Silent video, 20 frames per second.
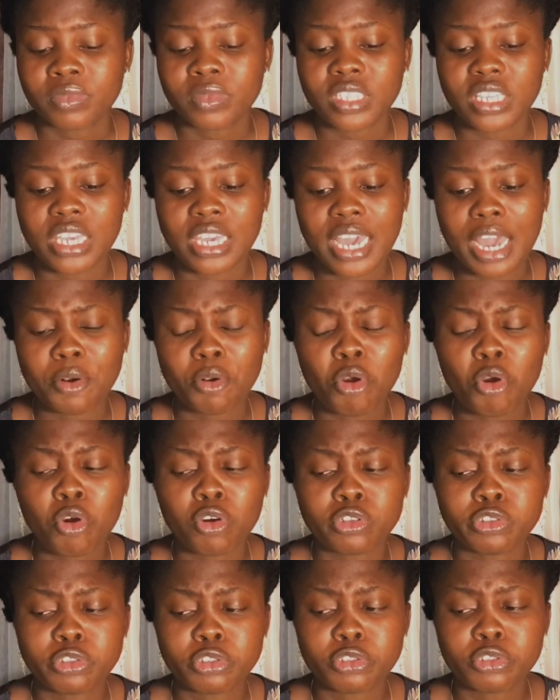he cannot
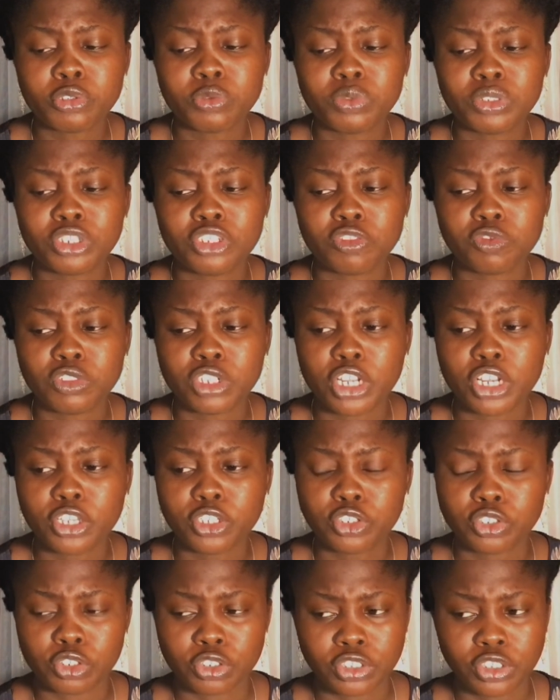continue with the
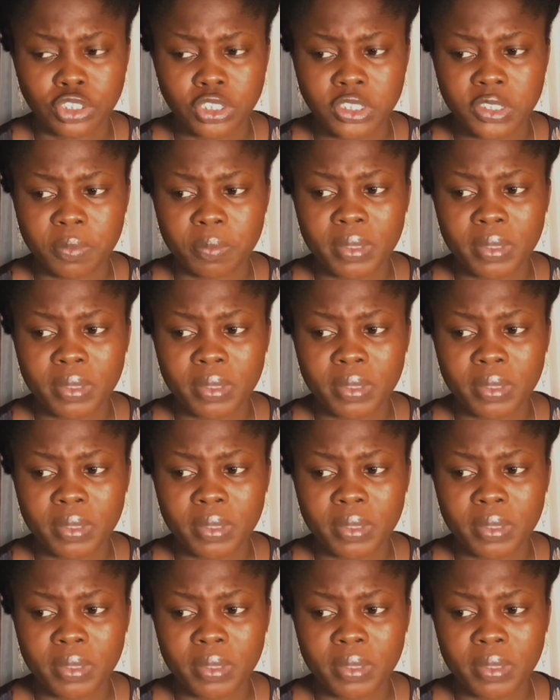relationship,